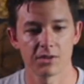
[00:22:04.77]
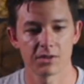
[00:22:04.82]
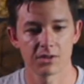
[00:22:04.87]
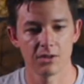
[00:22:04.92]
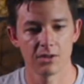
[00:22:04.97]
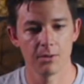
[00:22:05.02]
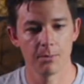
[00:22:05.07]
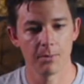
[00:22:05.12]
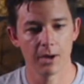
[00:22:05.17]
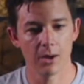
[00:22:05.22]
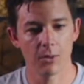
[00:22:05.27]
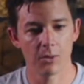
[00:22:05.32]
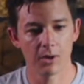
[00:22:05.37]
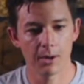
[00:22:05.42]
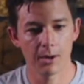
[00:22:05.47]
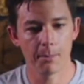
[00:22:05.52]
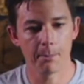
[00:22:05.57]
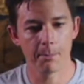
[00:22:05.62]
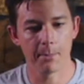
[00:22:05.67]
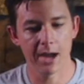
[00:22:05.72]
So you might want
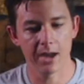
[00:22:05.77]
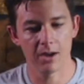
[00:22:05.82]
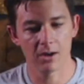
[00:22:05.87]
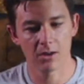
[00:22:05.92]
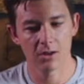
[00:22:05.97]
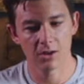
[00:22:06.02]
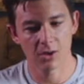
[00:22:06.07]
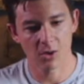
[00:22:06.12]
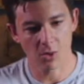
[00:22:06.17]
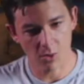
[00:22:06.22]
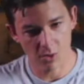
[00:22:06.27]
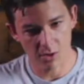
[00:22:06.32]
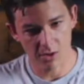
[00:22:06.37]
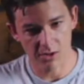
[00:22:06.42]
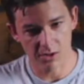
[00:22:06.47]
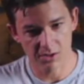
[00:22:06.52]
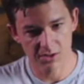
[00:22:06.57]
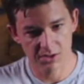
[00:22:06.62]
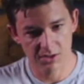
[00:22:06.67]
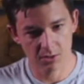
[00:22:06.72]
to miter the
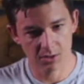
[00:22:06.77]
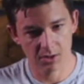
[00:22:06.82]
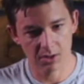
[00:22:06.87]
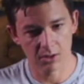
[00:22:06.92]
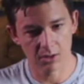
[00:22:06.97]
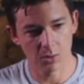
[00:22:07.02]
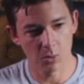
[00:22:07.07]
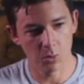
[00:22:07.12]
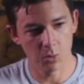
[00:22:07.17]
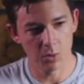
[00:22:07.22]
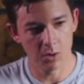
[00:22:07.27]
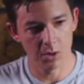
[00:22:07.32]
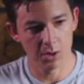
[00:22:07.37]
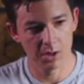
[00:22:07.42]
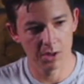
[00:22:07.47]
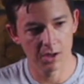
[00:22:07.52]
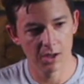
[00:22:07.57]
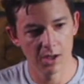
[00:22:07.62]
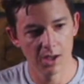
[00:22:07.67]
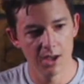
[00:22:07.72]
corners so that the
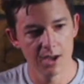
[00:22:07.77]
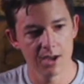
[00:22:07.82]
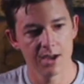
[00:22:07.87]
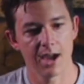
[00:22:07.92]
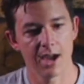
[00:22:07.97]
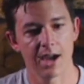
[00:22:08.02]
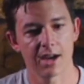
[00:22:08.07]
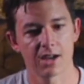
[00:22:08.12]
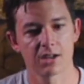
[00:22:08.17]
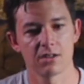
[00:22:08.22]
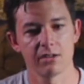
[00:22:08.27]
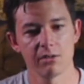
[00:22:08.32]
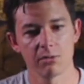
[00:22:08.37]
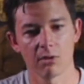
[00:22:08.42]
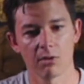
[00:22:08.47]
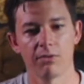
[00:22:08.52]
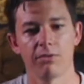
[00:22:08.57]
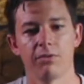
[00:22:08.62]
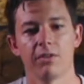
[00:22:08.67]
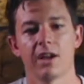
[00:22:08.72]
wood actually
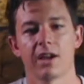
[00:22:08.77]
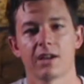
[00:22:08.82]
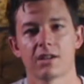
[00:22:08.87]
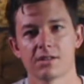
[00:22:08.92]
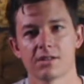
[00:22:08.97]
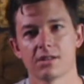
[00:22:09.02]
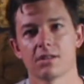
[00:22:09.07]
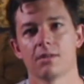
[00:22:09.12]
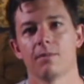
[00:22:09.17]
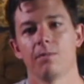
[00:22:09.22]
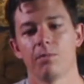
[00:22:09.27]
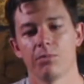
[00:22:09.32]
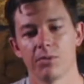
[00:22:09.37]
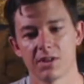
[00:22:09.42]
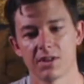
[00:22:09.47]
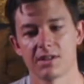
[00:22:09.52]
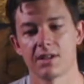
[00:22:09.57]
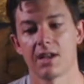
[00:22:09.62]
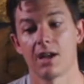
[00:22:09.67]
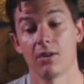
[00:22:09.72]
reflects the
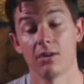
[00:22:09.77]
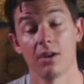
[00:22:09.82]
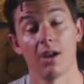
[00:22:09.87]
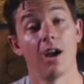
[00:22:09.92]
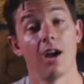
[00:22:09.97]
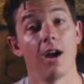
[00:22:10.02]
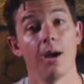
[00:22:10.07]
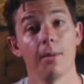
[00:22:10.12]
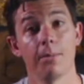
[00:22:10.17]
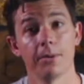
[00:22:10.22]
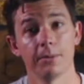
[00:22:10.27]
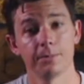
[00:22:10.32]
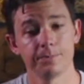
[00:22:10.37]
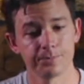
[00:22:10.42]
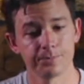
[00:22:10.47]
sound up,